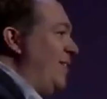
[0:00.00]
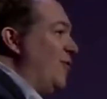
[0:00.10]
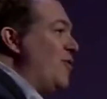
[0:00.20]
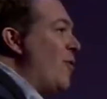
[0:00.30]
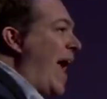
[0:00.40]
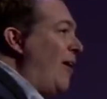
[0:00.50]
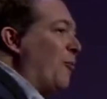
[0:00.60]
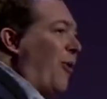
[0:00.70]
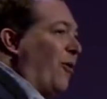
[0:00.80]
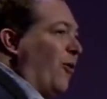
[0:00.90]
there's no
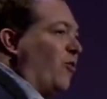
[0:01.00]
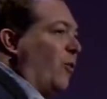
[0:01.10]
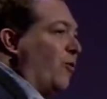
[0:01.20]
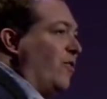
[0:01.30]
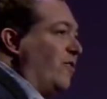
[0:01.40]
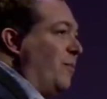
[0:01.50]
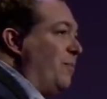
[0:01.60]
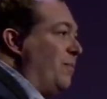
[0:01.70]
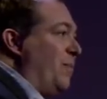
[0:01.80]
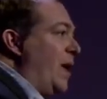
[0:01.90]
counterpart in our solar system.
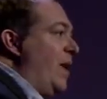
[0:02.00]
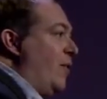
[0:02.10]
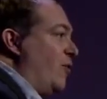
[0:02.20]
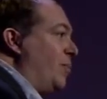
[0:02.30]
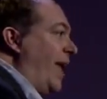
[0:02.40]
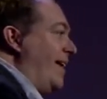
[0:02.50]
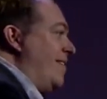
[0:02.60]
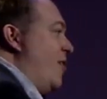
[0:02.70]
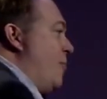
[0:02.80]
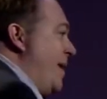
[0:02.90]
There's planets
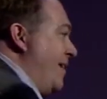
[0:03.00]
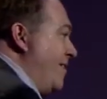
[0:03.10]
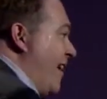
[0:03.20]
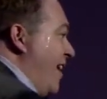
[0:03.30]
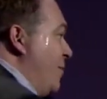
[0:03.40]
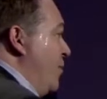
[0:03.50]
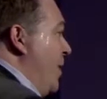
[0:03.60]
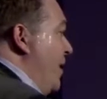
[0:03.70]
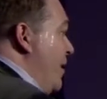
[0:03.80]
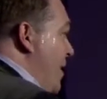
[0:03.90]
intermediate in size
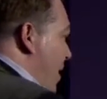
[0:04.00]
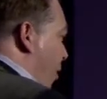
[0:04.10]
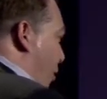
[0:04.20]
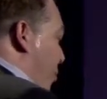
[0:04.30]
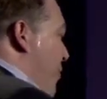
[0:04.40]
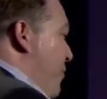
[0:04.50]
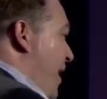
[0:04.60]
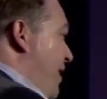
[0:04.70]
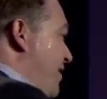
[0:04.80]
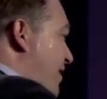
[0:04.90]
between Earth and
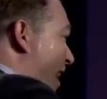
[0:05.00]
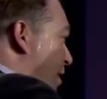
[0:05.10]
Venus and